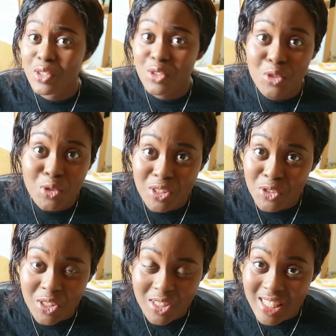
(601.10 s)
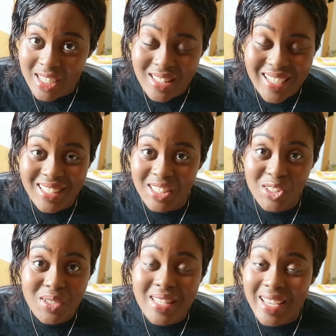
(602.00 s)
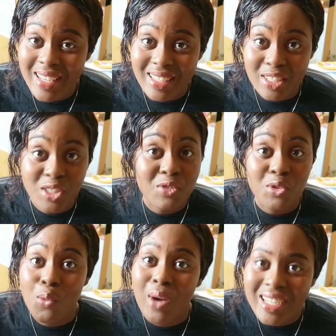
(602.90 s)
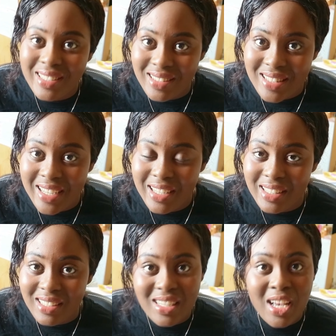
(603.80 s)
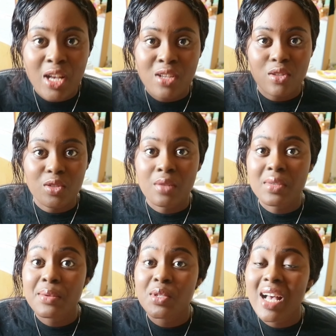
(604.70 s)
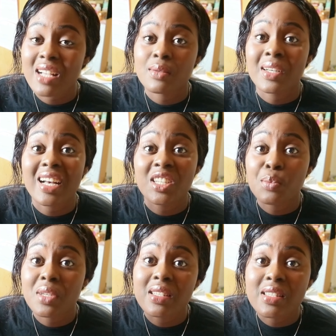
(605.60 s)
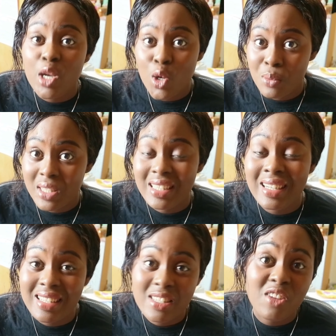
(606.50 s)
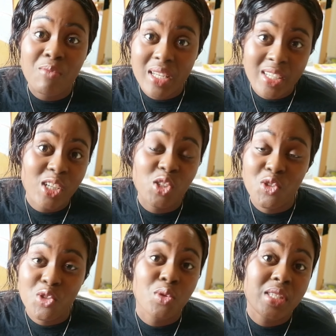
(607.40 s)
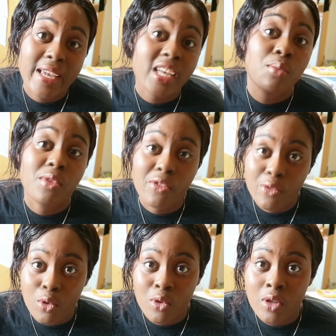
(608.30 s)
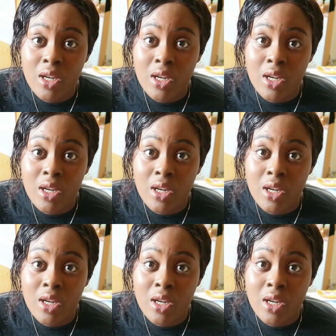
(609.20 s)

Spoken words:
don't know the drugs they are taking, they just take it, they don't even know why they are taking it. So sometimes you ask them, can you please tell me the list of medications you've taken before?